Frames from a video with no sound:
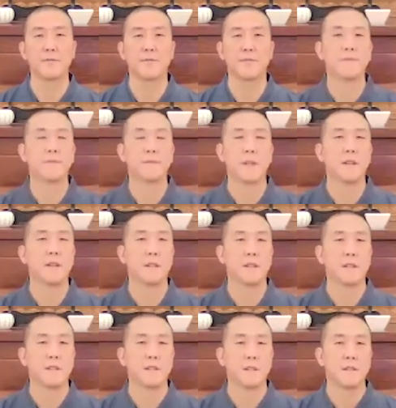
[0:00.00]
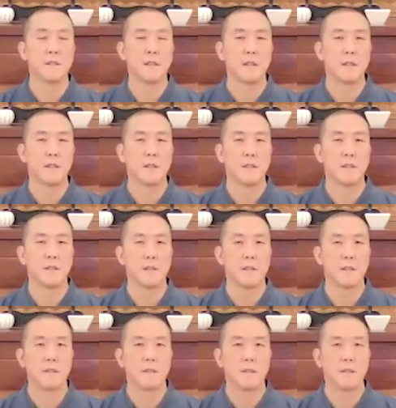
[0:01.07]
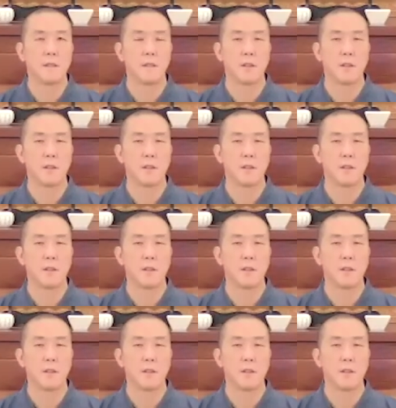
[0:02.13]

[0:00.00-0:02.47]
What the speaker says: No one is speaking in this clip.